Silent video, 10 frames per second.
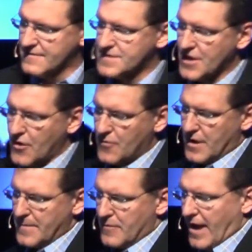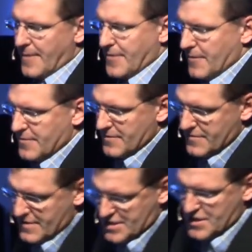So let me wrap up
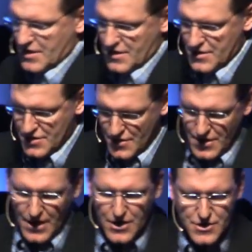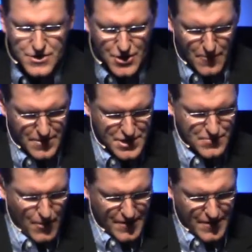this sermon this morning.